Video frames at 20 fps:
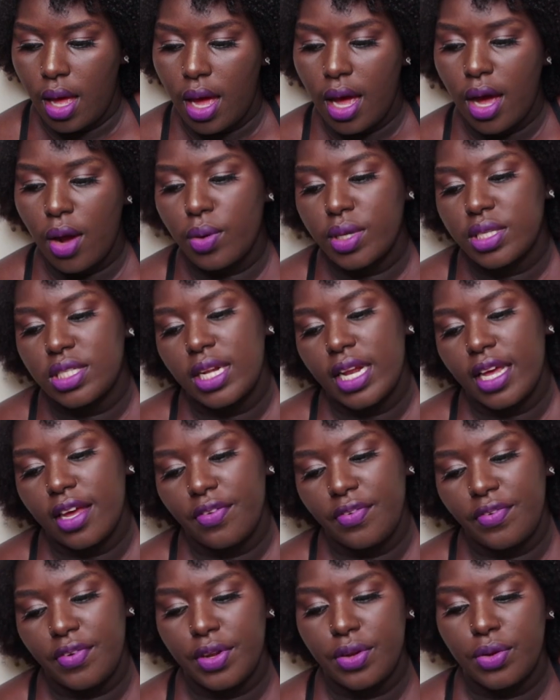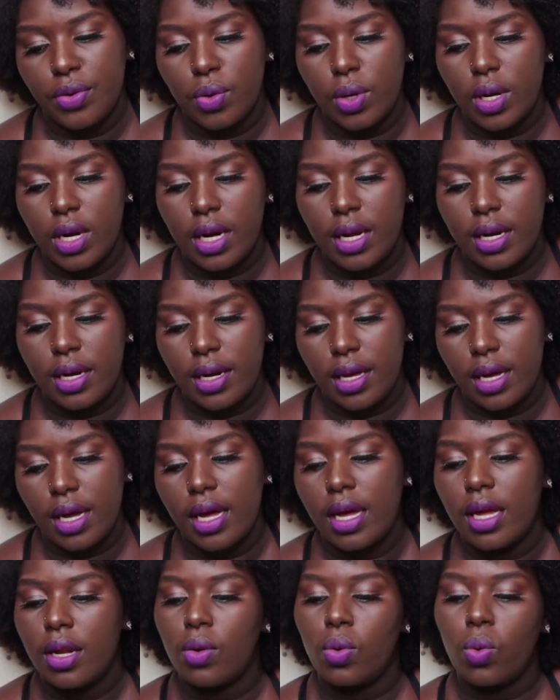how is life in
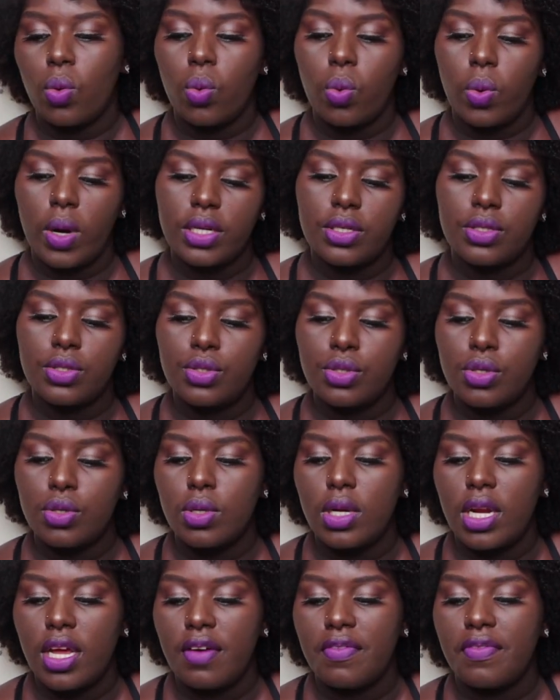Uganda and what do you